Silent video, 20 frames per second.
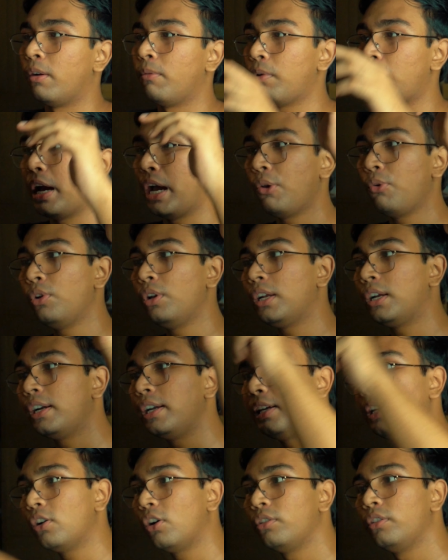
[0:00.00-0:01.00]
I will click
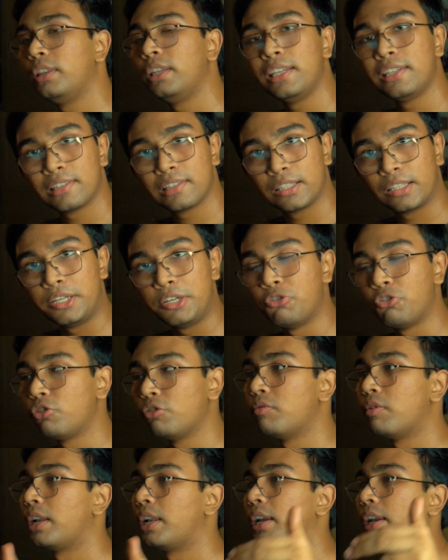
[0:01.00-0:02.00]
on this YouTube
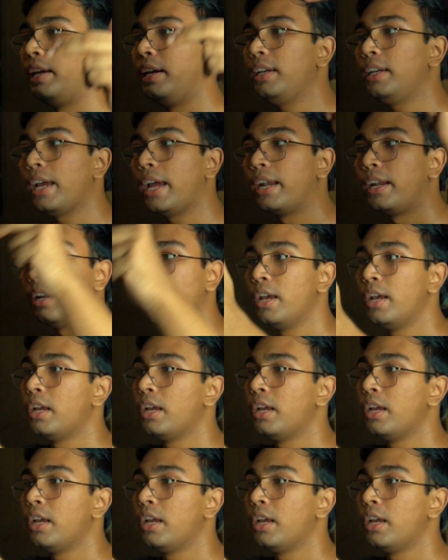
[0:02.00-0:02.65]
wala link and